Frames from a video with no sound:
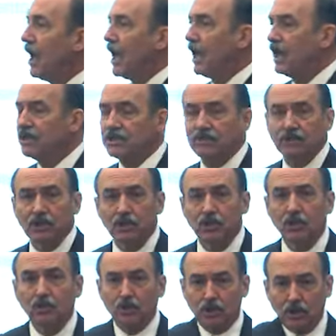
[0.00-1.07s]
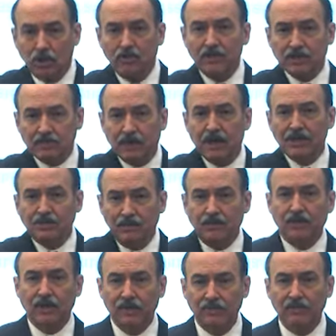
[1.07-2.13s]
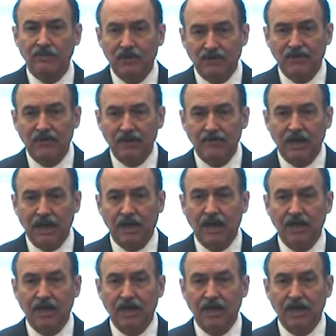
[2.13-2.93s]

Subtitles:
And it's you're responsible for giving me feedback.